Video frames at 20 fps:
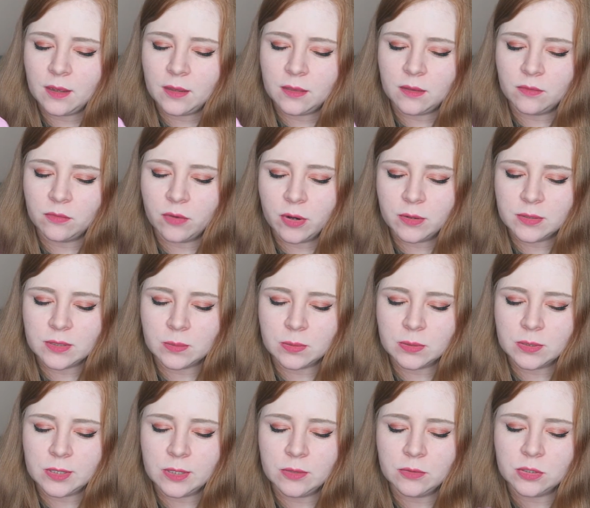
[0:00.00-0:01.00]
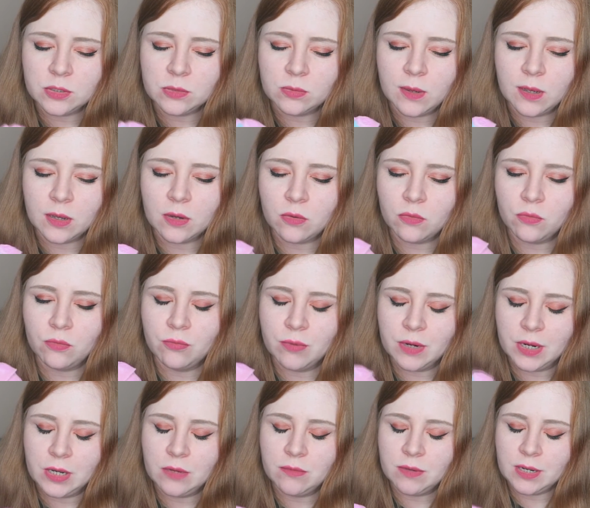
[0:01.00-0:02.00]
and the Rose Absolute just work
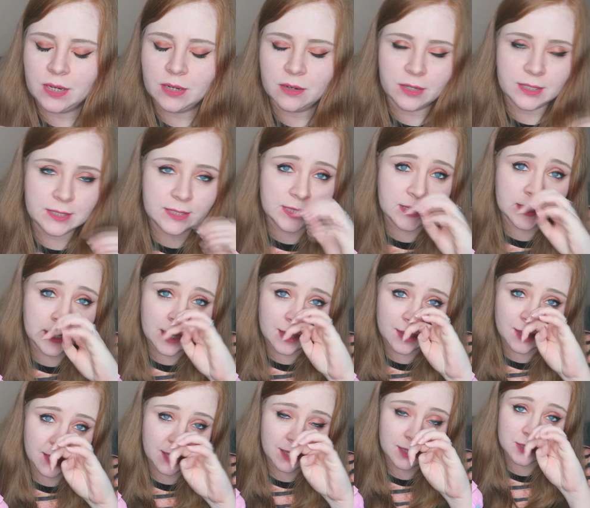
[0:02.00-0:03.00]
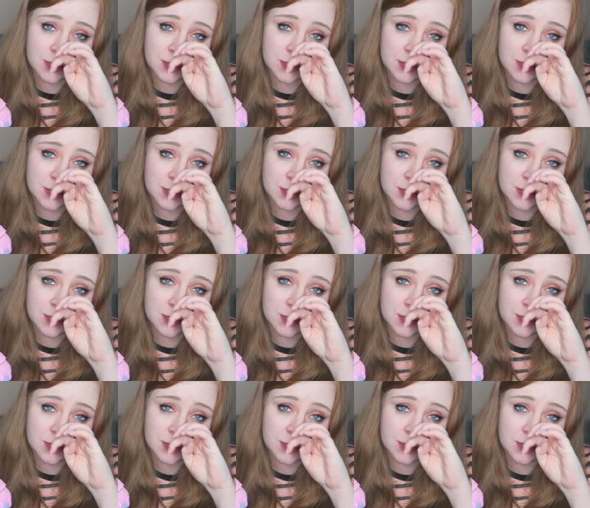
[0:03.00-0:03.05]
really nicely together.